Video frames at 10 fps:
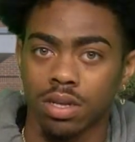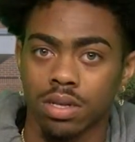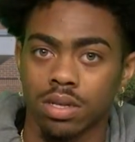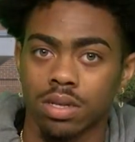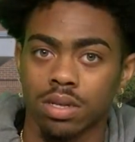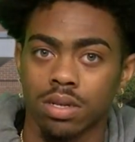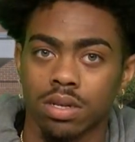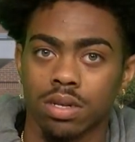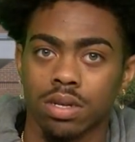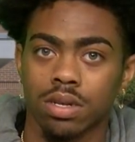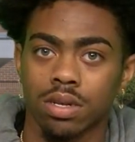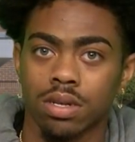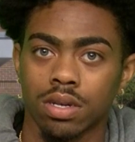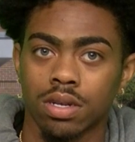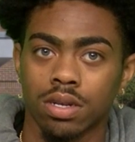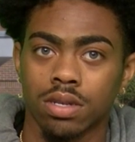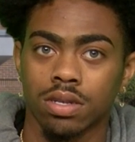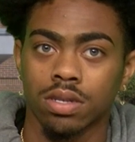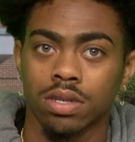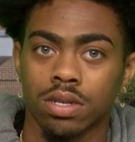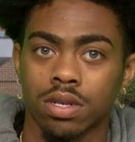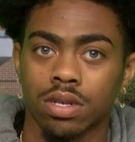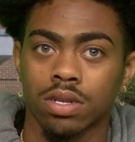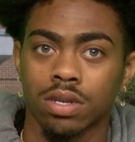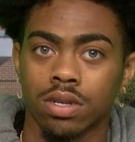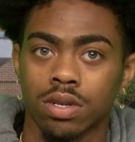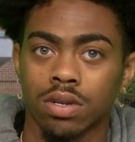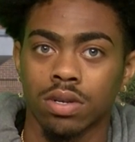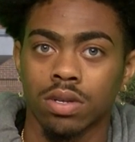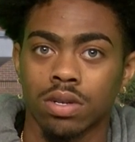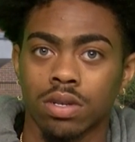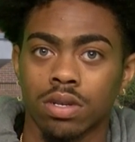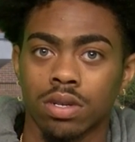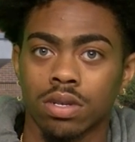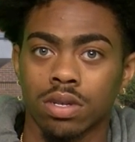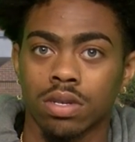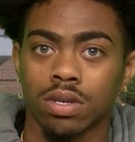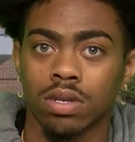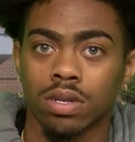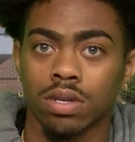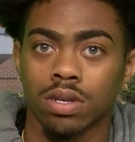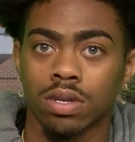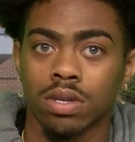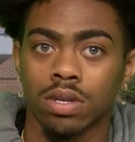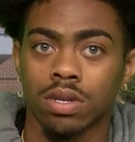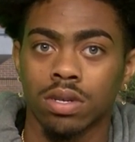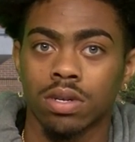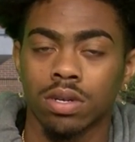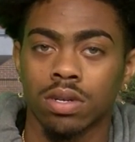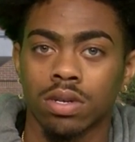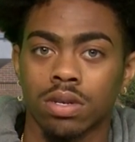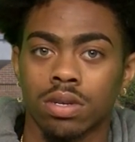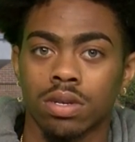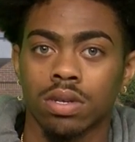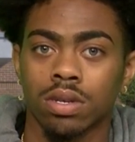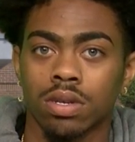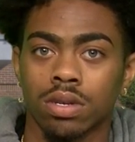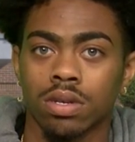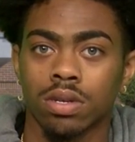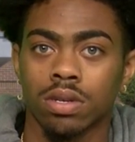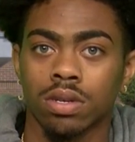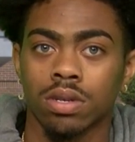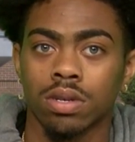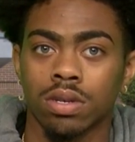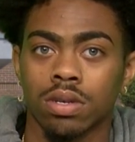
This person isn't speaking.